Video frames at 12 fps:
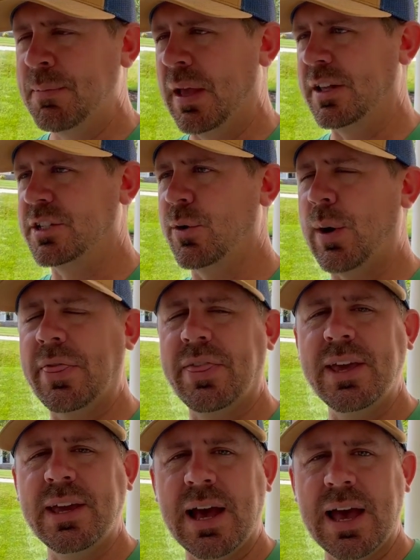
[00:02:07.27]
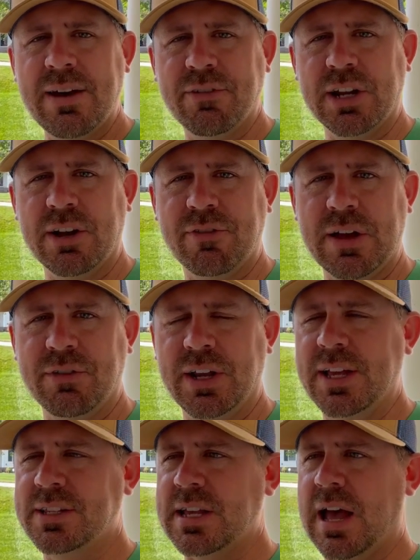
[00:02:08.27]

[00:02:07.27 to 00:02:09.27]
And so I think I have enough evidence.